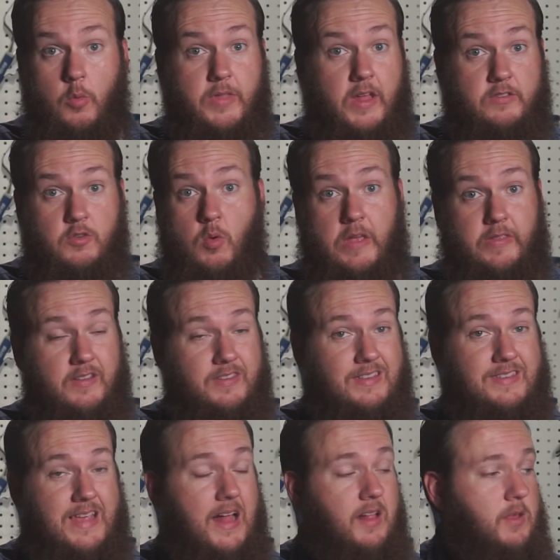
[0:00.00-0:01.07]
that's great, that's
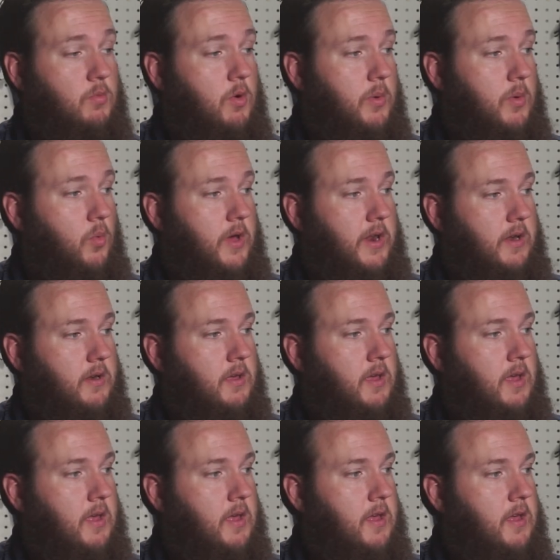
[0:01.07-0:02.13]
exactly what we wanted.
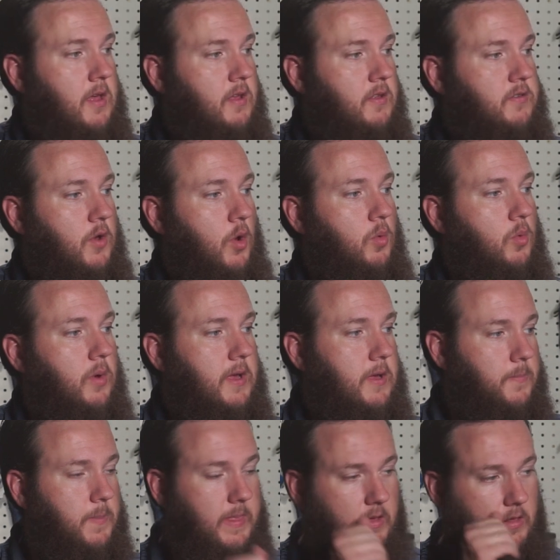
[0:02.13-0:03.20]
So
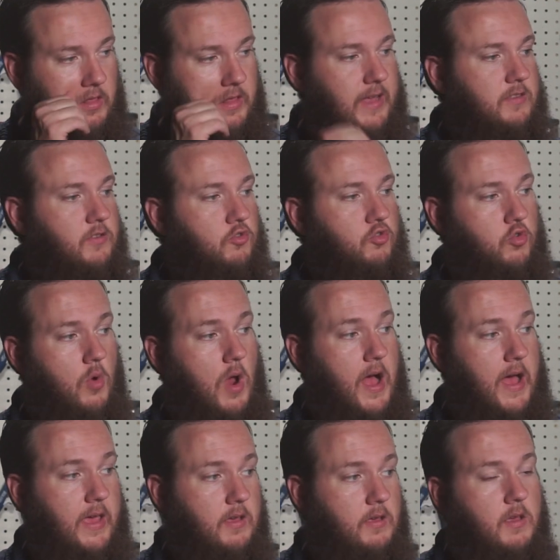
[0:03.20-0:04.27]
let's
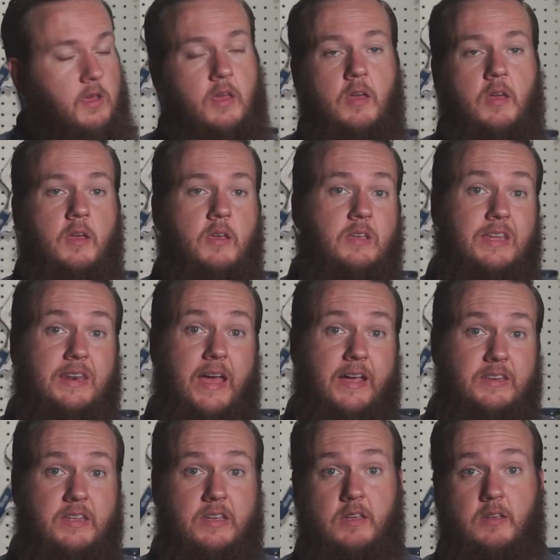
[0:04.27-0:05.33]
try
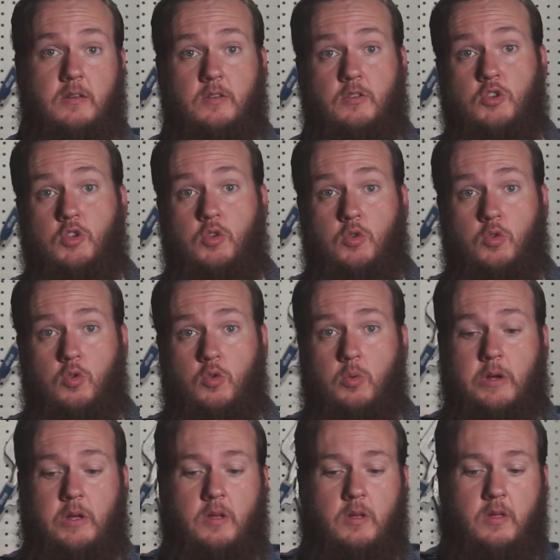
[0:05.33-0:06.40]
connecting
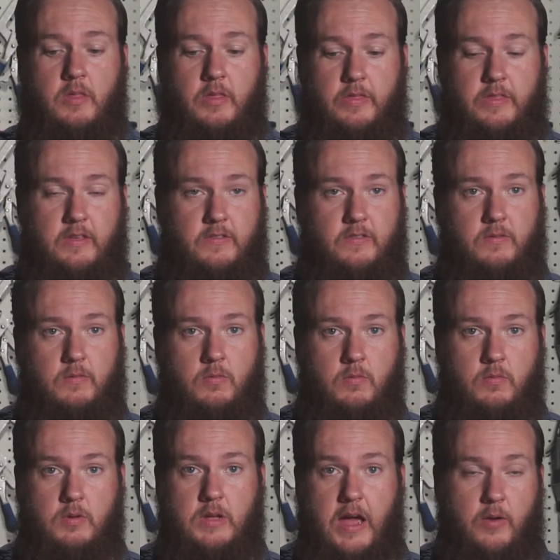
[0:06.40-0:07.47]
to this
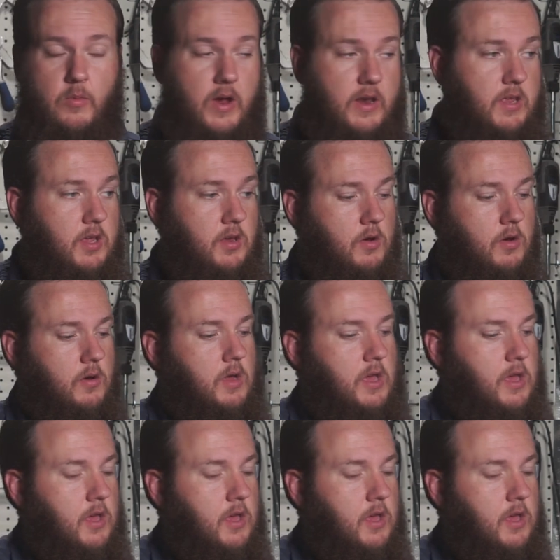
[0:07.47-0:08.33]
guy right here